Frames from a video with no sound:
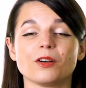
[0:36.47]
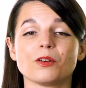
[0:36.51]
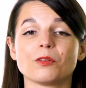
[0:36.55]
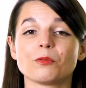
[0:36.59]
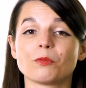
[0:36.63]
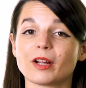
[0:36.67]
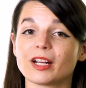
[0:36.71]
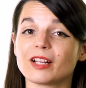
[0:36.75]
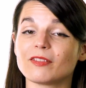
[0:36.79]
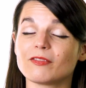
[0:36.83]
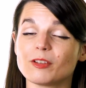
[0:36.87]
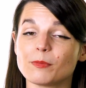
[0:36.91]

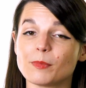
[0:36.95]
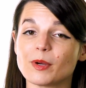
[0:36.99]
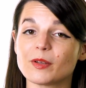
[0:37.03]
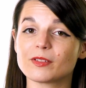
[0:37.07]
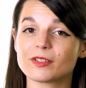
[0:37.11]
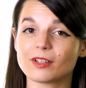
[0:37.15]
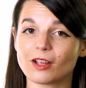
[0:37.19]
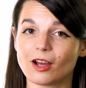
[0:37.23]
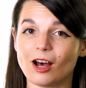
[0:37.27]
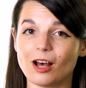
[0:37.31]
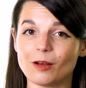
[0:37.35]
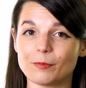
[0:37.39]
One of the
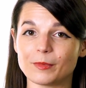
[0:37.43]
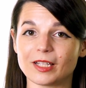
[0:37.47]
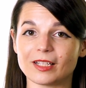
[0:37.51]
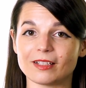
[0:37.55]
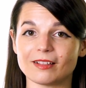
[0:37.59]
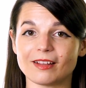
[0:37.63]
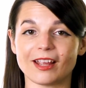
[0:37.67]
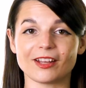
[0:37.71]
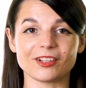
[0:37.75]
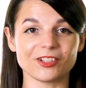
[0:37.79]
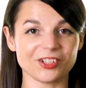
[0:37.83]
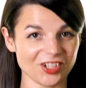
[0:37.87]
most
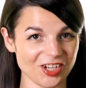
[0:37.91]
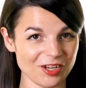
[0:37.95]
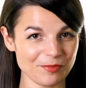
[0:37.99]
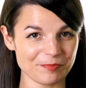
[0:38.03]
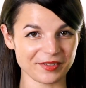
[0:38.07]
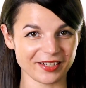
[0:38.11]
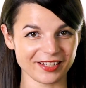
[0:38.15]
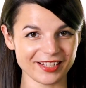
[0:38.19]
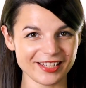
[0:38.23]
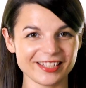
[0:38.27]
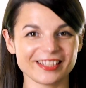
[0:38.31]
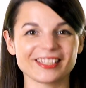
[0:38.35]
common and
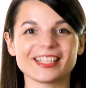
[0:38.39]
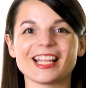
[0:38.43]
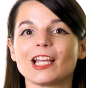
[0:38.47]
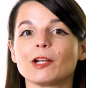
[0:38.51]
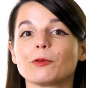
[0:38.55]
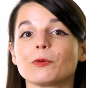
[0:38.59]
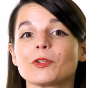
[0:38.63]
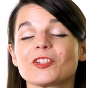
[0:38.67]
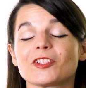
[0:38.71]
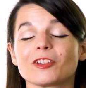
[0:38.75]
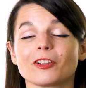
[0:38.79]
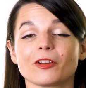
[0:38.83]
cheapest
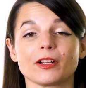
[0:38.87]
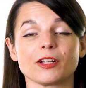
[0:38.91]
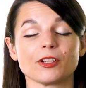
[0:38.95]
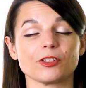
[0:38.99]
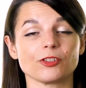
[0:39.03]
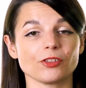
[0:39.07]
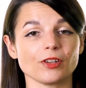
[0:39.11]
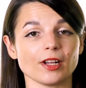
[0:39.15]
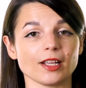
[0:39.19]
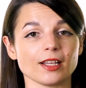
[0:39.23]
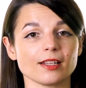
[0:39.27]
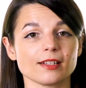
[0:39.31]
language learning
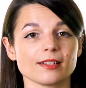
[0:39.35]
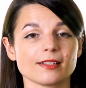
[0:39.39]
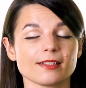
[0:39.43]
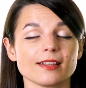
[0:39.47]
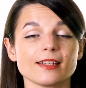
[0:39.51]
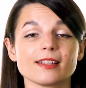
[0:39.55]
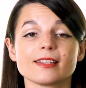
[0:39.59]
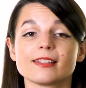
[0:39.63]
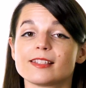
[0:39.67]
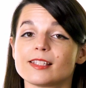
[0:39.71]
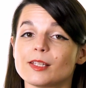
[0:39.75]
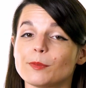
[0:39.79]
tricks
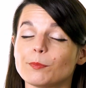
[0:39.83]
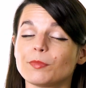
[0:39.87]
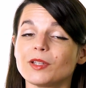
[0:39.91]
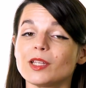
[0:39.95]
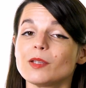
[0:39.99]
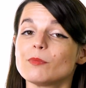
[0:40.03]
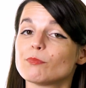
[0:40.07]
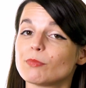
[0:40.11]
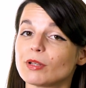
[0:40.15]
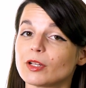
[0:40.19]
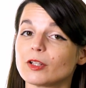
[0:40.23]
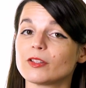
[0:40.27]
is
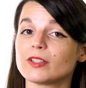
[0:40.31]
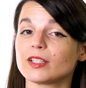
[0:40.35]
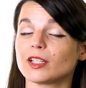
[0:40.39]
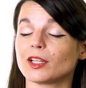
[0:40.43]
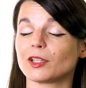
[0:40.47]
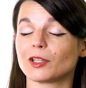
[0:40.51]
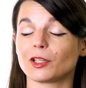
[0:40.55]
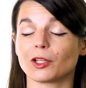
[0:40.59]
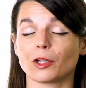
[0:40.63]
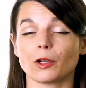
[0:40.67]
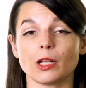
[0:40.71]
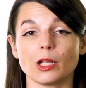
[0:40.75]
simply building a
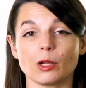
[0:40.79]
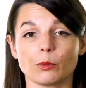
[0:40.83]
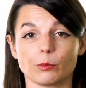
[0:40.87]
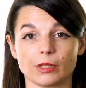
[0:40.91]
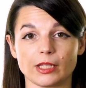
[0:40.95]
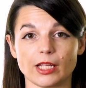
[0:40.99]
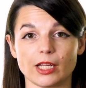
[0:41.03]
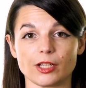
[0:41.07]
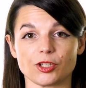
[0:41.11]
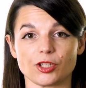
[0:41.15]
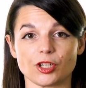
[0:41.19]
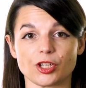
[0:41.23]
learning
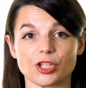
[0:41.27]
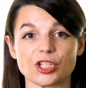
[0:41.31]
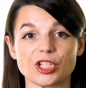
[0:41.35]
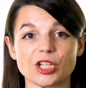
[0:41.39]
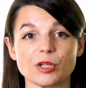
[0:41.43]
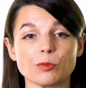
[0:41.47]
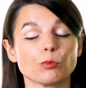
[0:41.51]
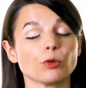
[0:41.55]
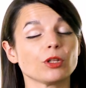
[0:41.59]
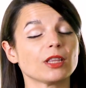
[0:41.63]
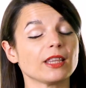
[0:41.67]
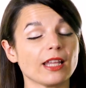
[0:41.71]

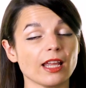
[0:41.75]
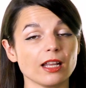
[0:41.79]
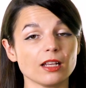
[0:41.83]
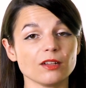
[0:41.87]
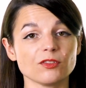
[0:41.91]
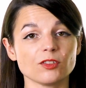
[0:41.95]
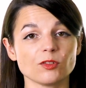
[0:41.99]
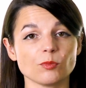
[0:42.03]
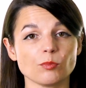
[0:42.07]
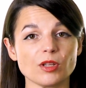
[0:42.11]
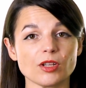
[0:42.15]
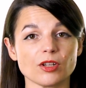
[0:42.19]
relationship with
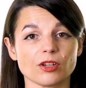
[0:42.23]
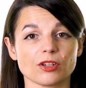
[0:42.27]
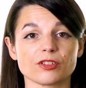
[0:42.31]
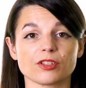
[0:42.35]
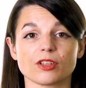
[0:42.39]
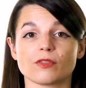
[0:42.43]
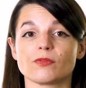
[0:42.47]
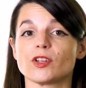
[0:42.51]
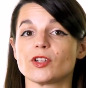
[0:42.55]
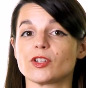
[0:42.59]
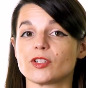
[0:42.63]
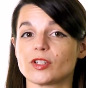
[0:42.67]
native
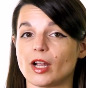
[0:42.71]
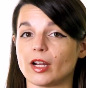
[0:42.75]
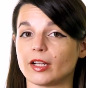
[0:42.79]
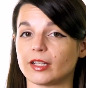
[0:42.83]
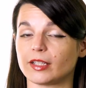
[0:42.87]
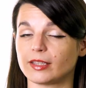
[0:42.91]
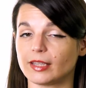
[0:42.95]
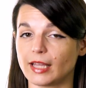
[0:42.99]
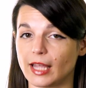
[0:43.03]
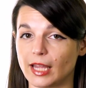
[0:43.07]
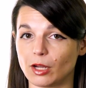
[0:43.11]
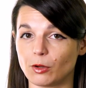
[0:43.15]
speakers of your
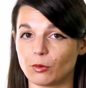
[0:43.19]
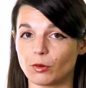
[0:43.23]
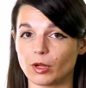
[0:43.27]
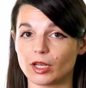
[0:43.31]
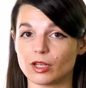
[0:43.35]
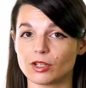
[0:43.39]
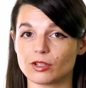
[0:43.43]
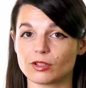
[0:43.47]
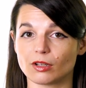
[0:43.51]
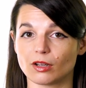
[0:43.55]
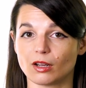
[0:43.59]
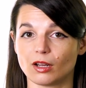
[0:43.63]
target
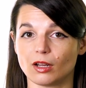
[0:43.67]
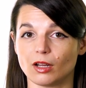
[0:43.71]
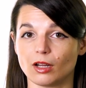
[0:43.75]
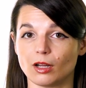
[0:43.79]
language,